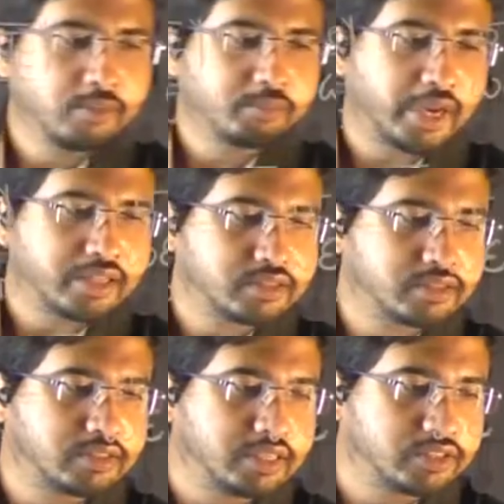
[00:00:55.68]
plus
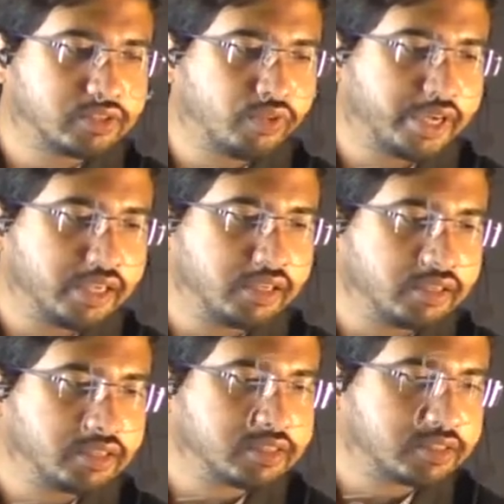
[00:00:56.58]
6y
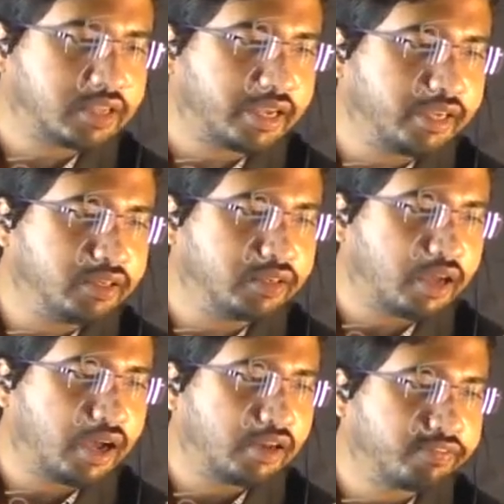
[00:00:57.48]
sin
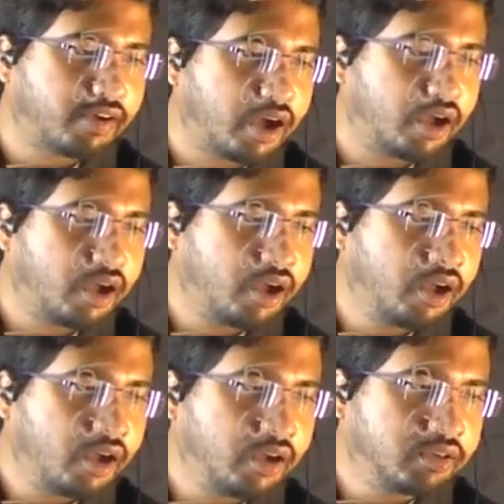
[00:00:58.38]
alpha.
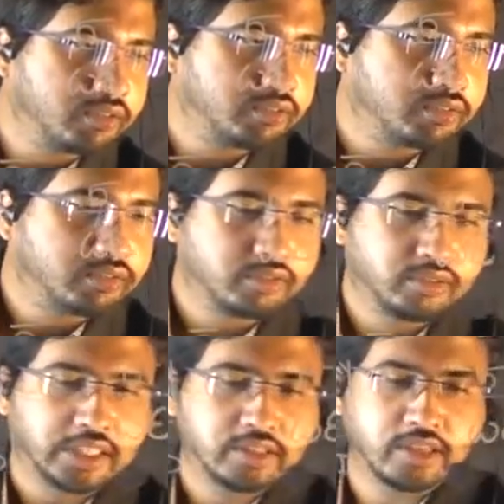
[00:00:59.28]

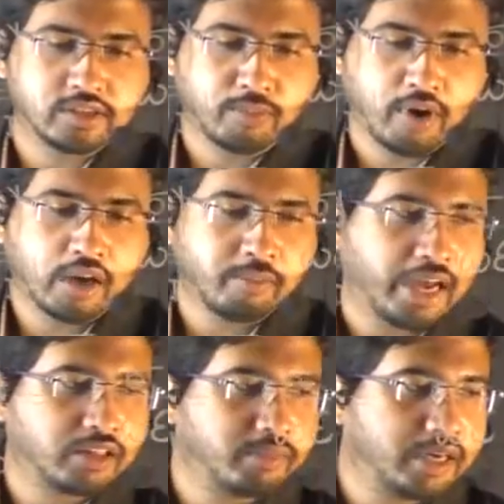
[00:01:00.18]
Just a small
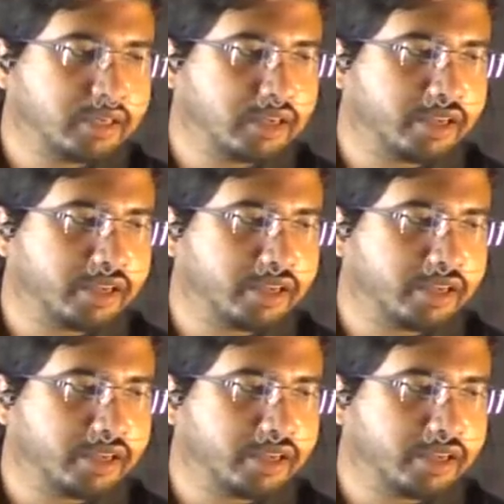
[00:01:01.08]
mathematical